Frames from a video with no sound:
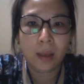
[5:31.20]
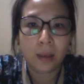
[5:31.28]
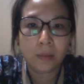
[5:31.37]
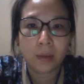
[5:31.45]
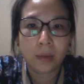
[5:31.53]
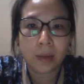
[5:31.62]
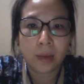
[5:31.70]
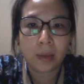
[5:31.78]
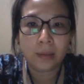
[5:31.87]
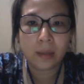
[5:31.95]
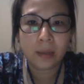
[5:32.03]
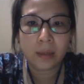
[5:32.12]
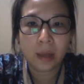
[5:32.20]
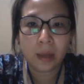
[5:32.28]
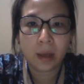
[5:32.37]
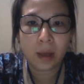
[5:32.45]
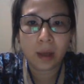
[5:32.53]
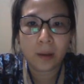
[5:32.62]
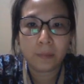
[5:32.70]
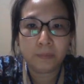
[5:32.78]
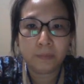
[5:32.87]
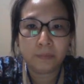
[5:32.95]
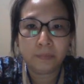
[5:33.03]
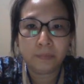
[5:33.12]
Okay, and then
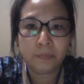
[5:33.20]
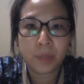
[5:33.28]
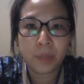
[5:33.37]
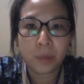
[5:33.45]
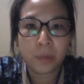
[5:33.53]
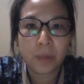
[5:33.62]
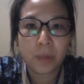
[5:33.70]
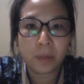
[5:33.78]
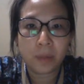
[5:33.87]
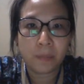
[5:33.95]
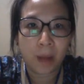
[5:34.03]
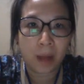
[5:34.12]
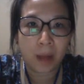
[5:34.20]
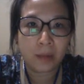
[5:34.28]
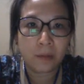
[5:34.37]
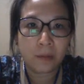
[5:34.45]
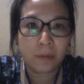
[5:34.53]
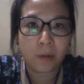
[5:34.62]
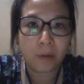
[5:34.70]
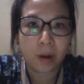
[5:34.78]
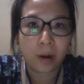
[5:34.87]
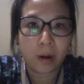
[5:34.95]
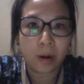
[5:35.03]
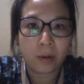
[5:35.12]
there will be a plan
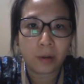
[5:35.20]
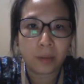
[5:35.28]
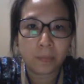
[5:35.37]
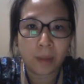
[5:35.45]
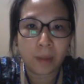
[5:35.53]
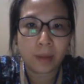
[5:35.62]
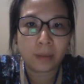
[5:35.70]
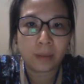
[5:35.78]
where the plan is